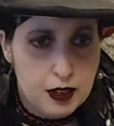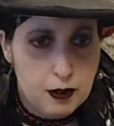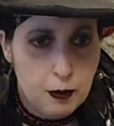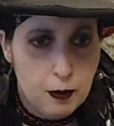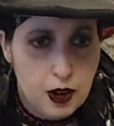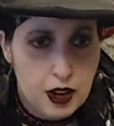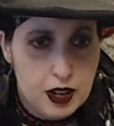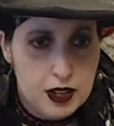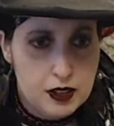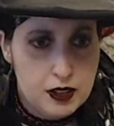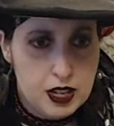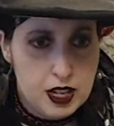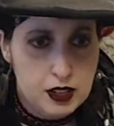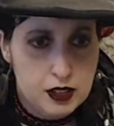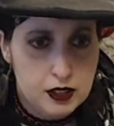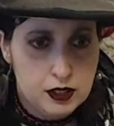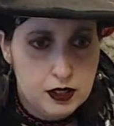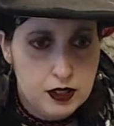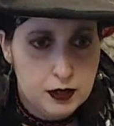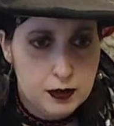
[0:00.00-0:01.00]
What
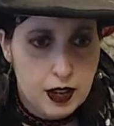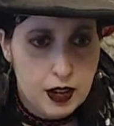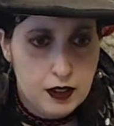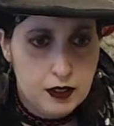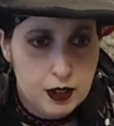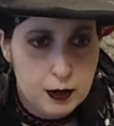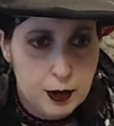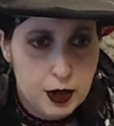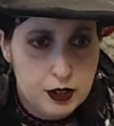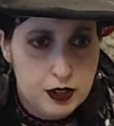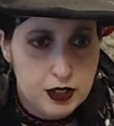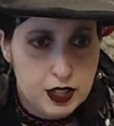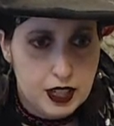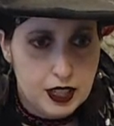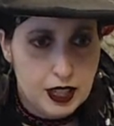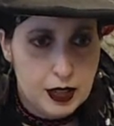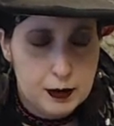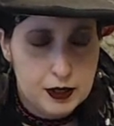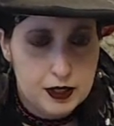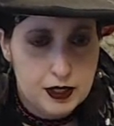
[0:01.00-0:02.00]
is your favorite emoji?
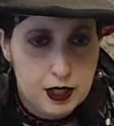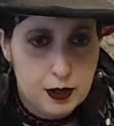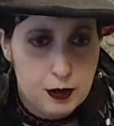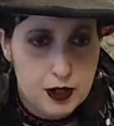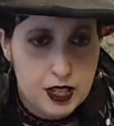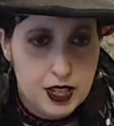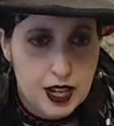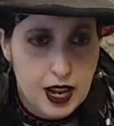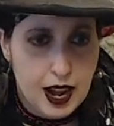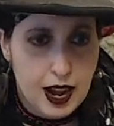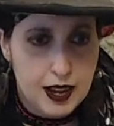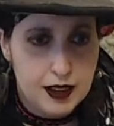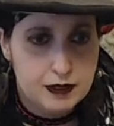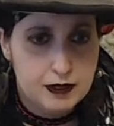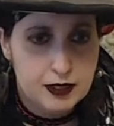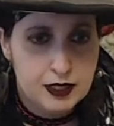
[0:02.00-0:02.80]
Let me see what you got.